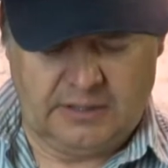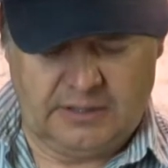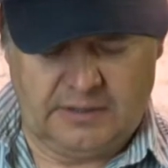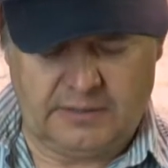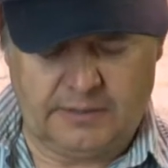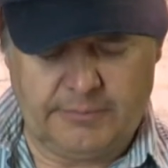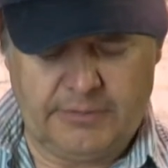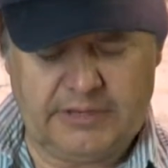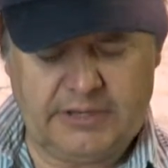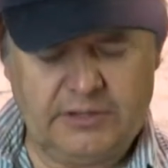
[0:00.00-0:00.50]
And
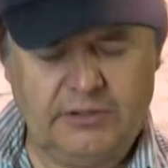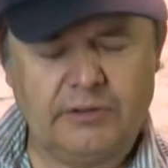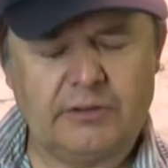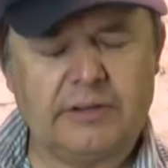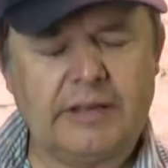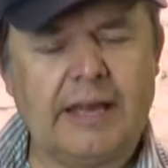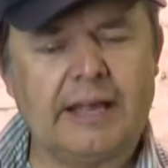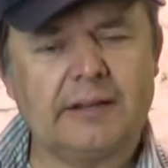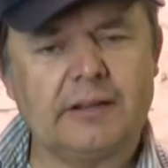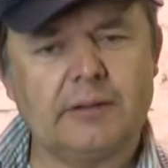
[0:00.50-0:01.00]
the minute you
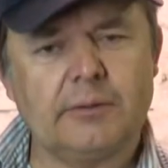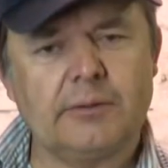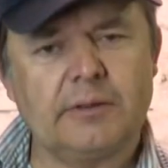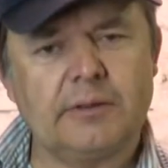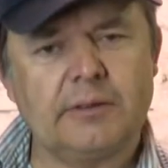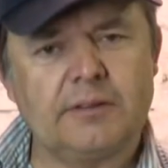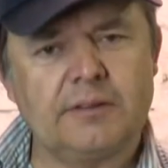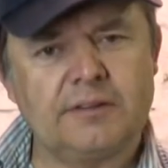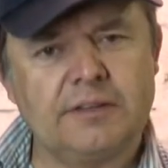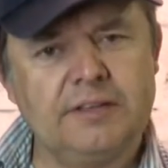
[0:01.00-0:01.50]
can handle
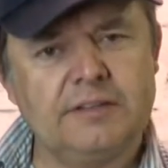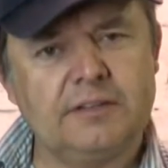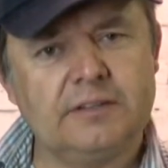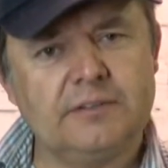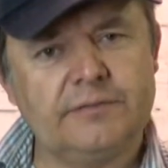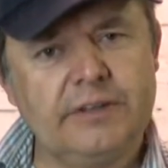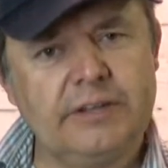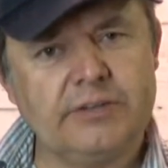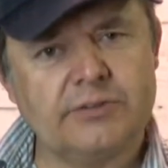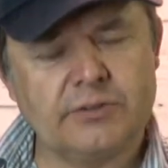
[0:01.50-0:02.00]
seeds
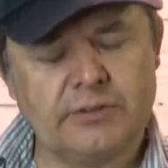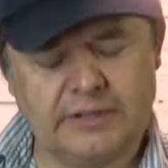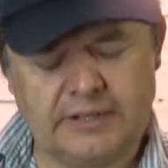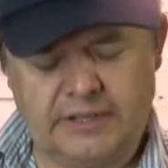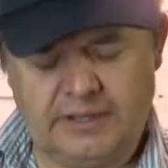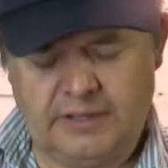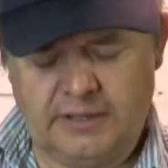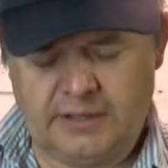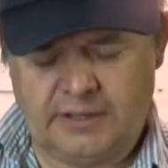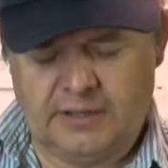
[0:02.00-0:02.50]

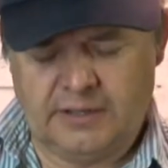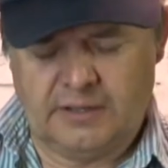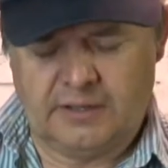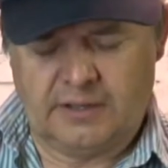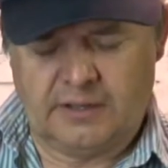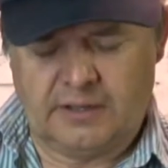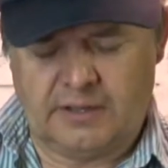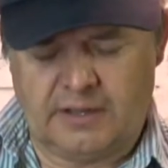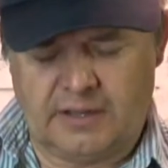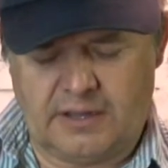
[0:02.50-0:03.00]
individually,
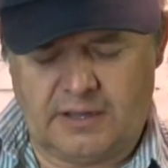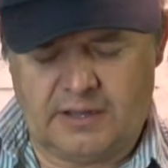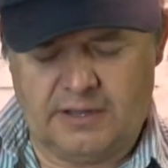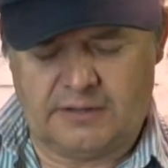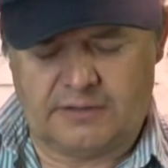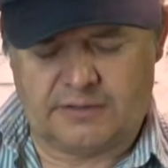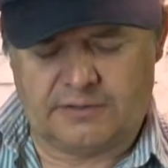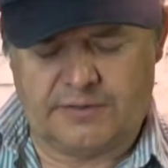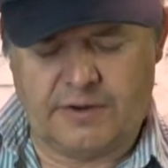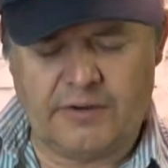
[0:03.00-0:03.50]

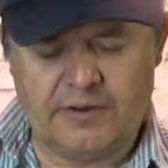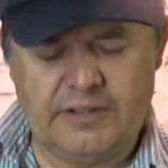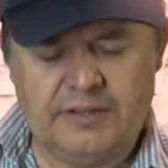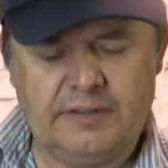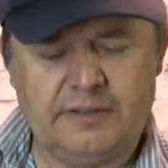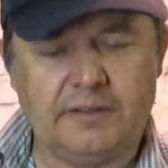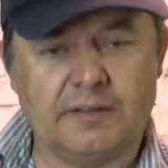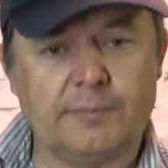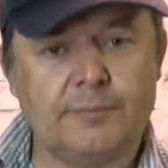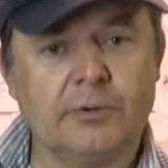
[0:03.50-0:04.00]
it's very
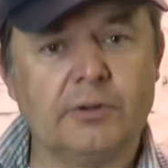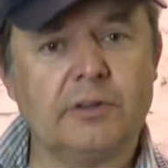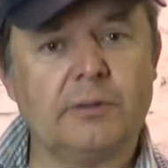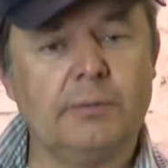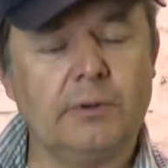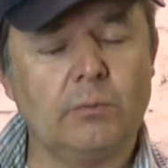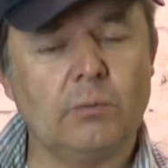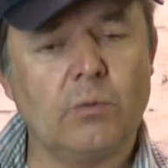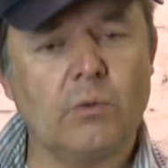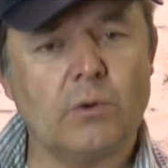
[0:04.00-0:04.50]
easy to put
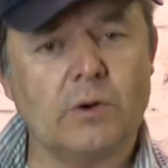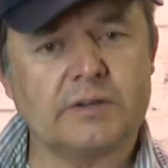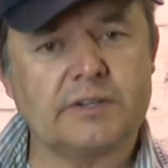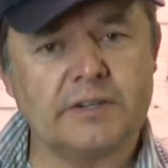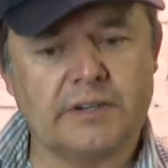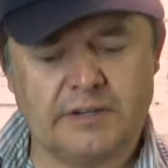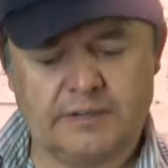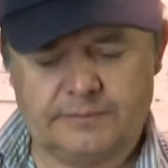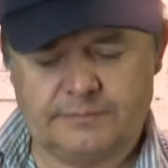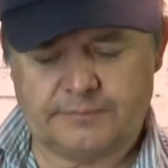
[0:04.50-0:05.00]
them in
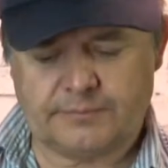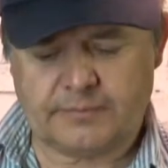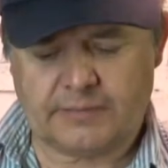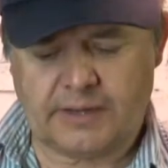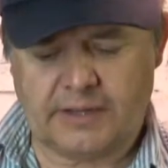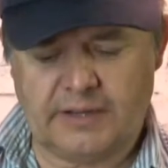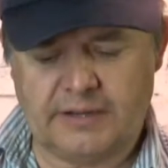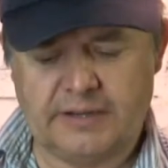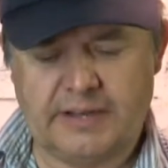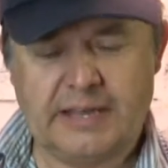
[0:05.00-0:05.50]
water
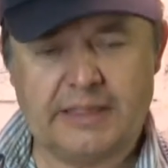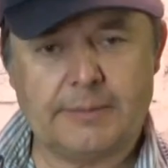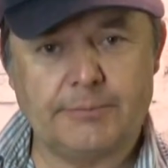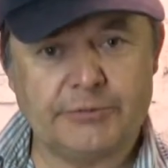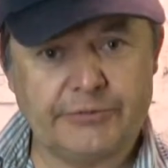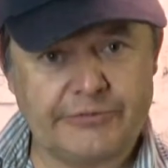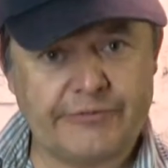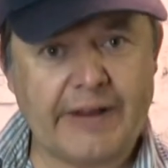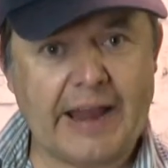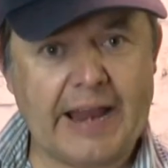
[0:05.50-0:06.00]
and get them
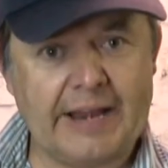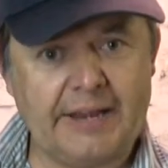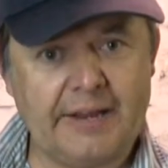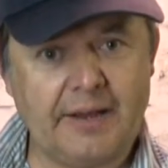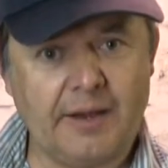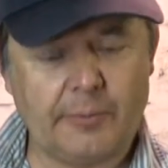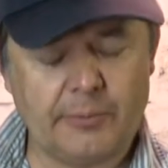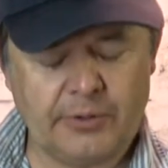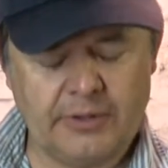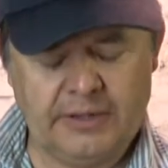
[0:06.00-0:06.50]
to fatten
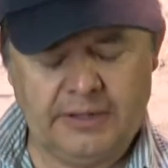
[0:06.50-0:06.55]
up.